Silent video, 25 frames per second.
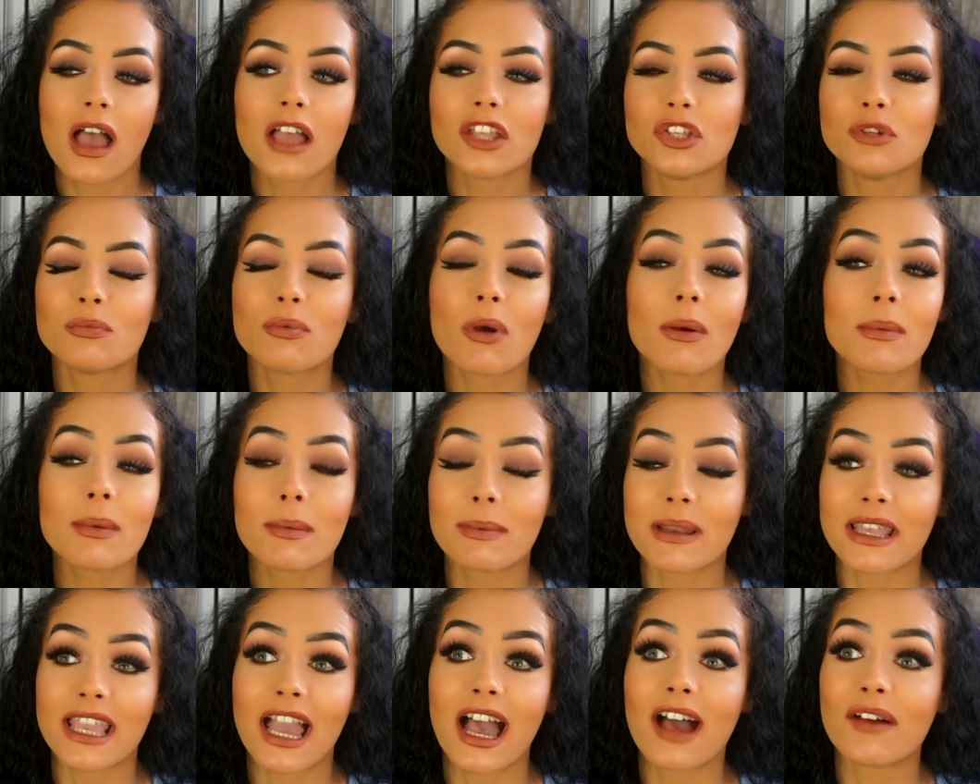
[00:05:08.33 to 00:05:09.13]
You
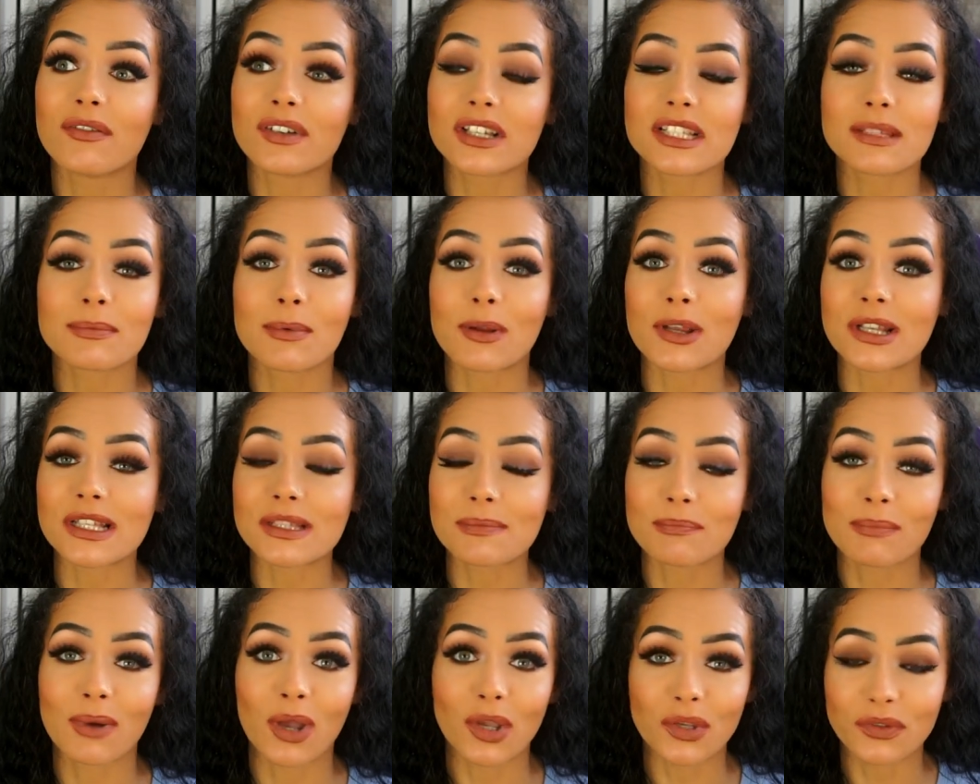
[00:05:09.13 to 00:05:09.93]
probably have
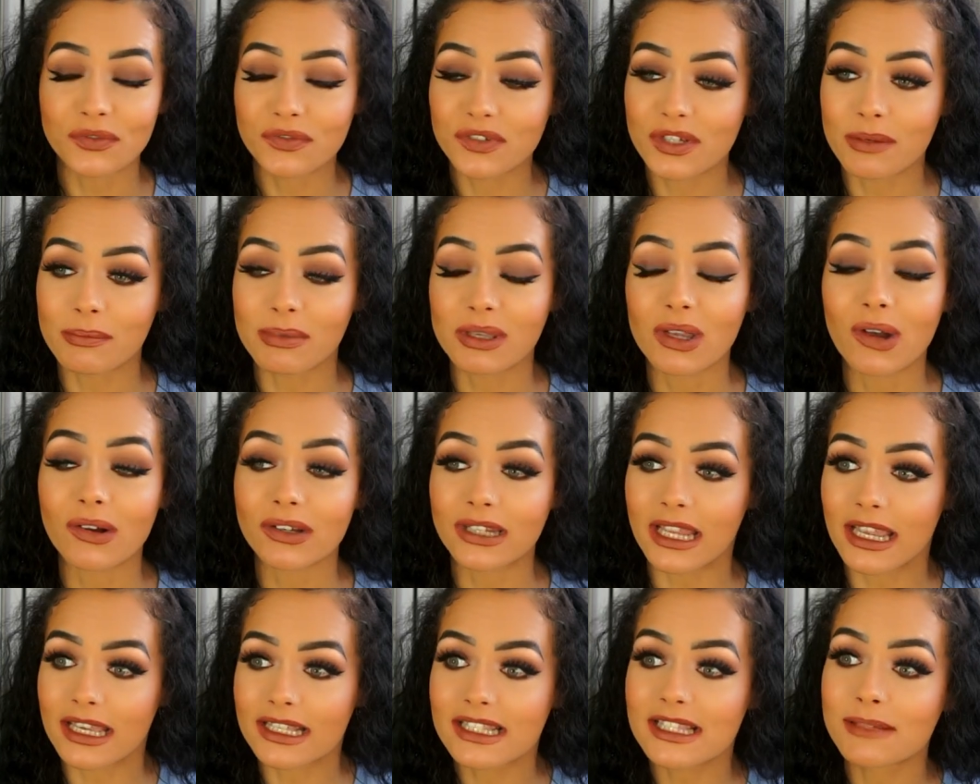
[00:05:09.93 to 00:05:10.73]
experienced both, to be
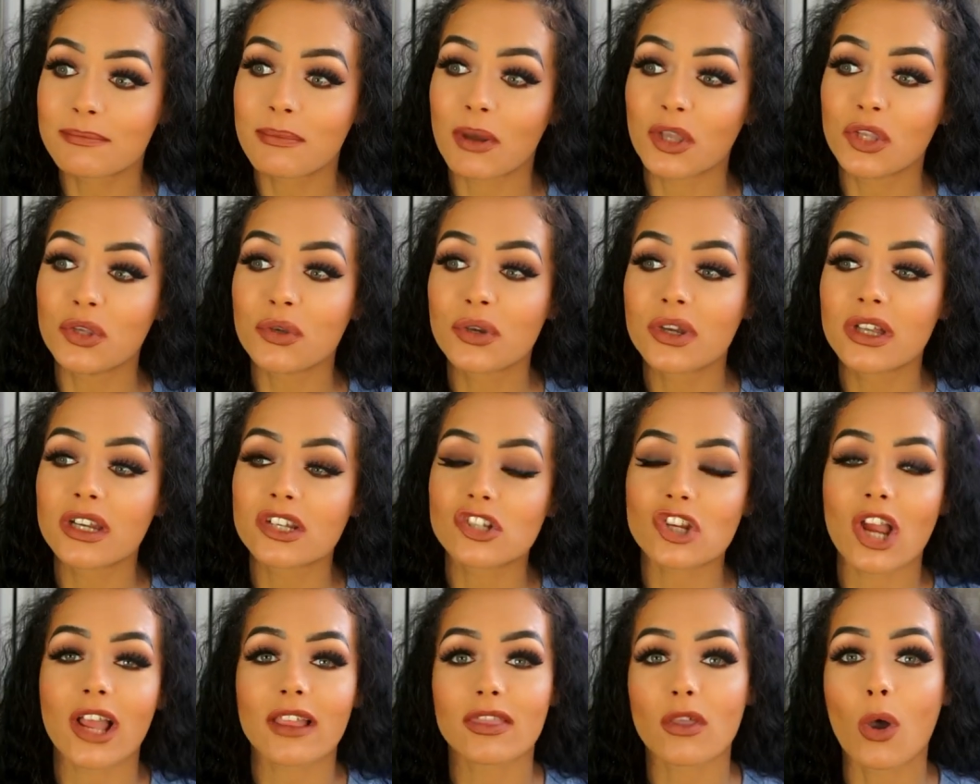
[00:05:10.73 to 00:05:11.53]
honest, but you could
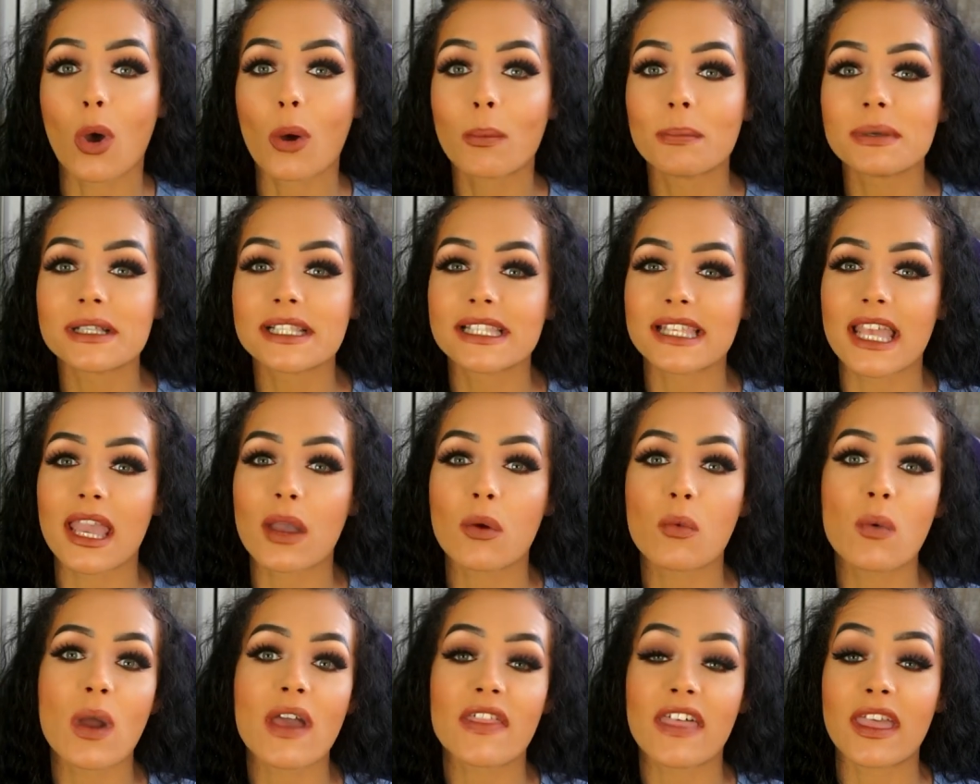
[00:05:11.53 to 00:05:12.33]
attract the
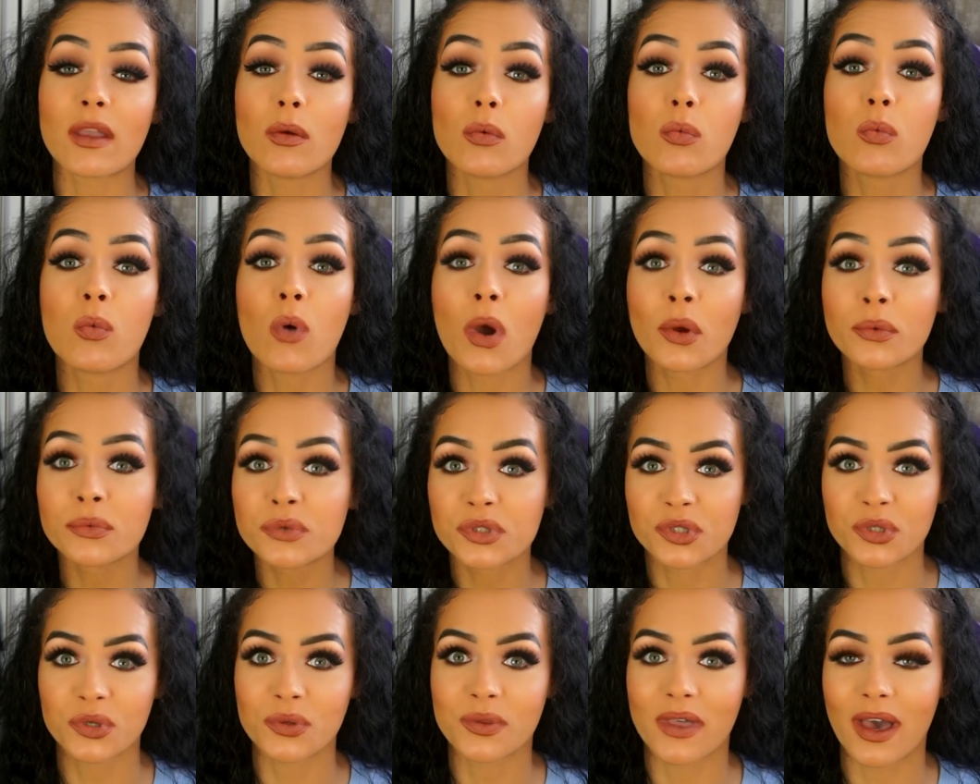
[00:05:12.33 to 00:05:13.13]
opposite where they
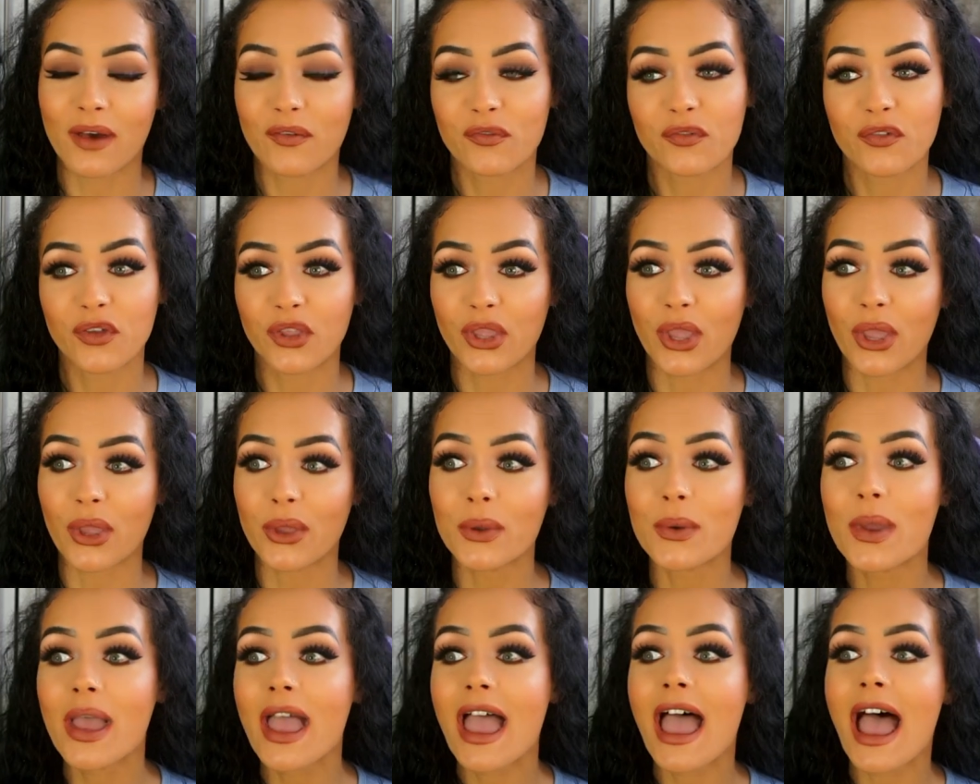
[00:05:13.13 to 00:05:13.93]
won't do that for
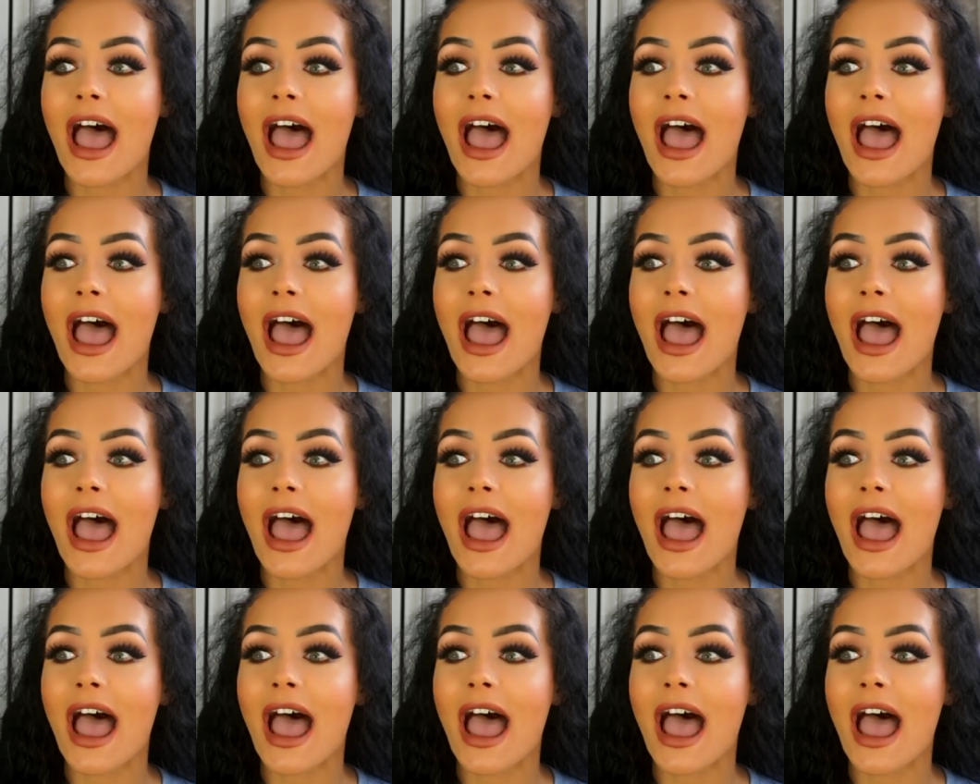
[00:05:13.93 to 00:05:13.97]
you,